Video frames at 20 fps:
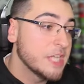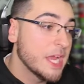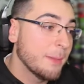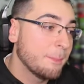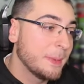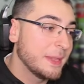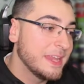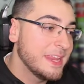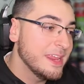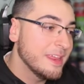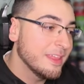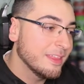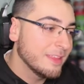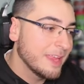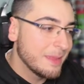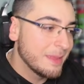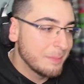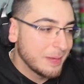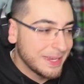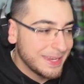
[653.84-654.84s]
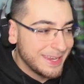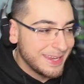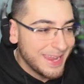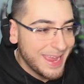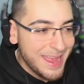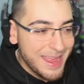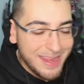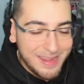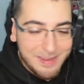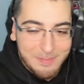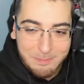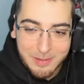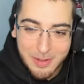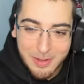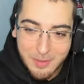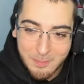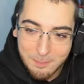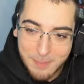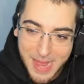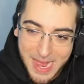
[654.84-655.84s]
Japanese name again,
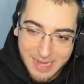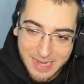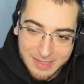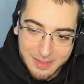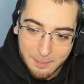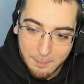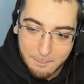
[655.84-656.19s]
bro? Back